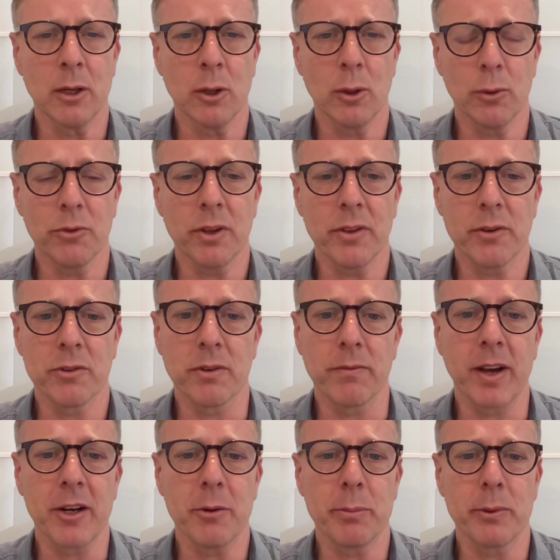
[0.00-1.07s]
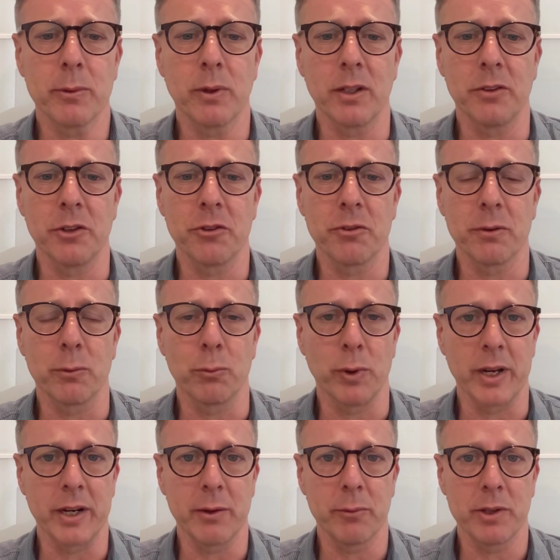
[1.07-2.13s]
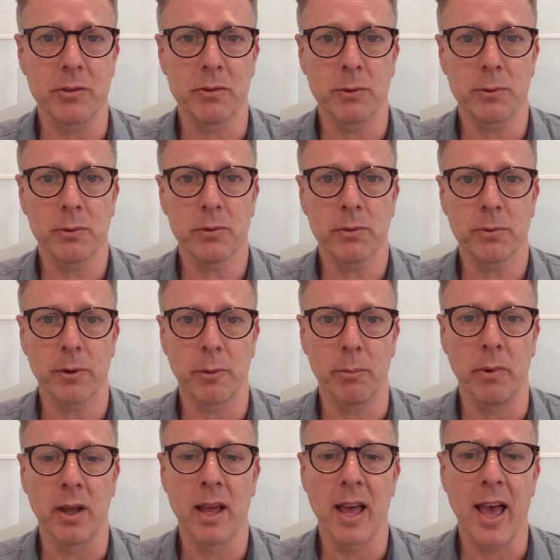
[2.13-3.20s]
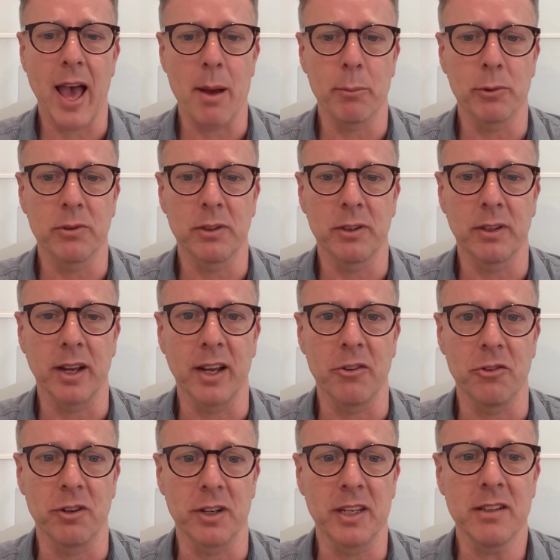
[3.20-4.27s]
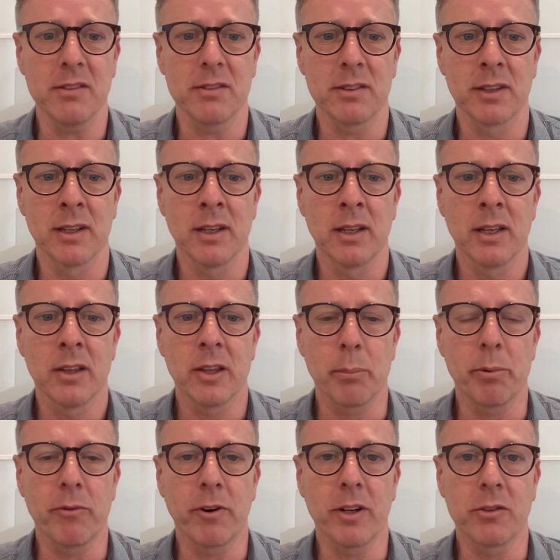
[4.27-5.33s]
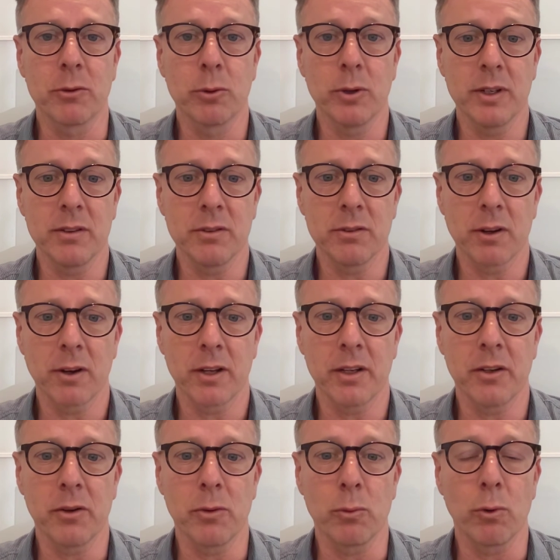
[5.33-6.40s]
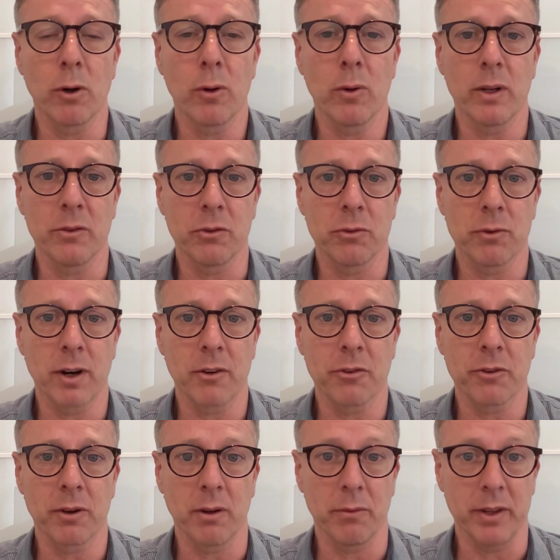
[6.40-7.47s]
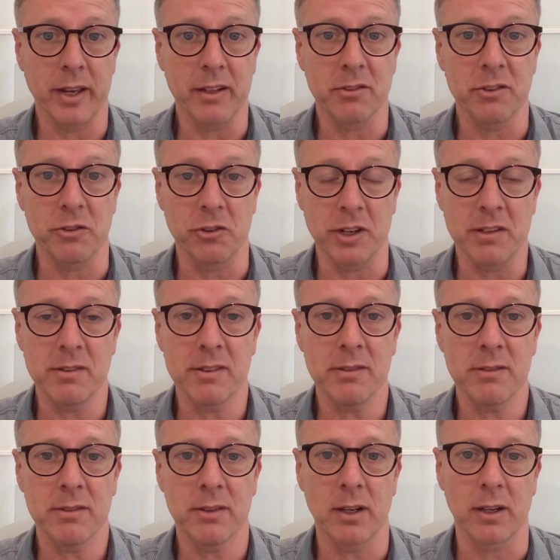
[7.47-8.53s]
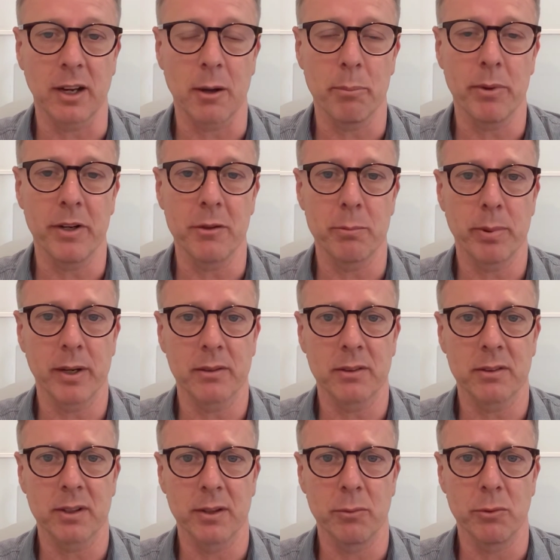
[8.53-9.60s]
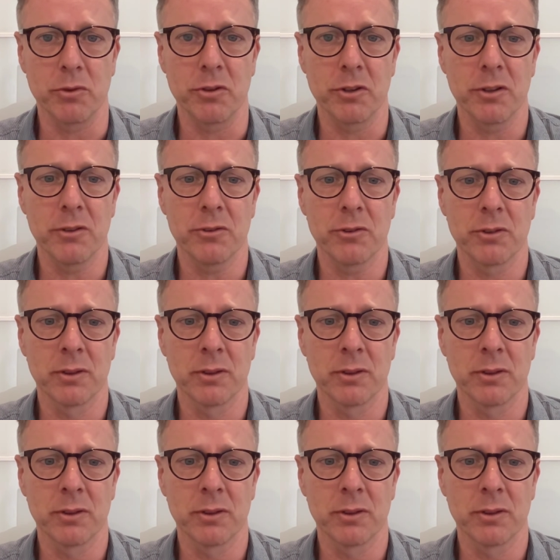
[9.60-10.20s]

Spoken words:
Also, there is a valuable additional reading resource from Hamilton and Geneste that provides good insight into the role and structure of the exegesis that accompanies practice-led research.